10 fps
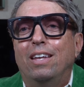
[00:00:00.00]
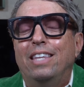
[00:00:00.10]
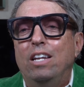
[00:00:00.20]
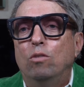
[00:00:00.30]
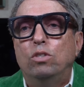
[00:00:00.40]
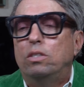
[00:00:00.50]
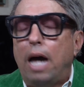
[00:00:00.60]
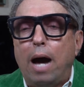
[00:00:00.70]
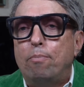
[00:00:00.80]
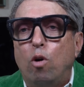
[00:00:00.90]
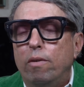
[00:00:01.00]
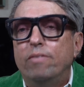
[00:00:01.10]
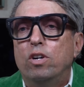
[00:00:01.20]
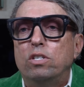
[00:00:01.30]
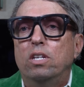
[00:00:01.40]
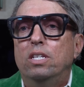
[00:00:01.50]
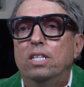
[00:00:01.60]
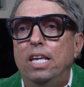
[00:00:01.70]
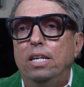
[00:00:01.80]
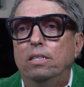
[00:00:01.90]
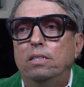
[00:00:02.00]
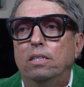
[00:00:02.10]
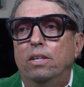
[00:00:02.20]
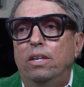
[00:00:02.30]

They don't stop or reverse the disease.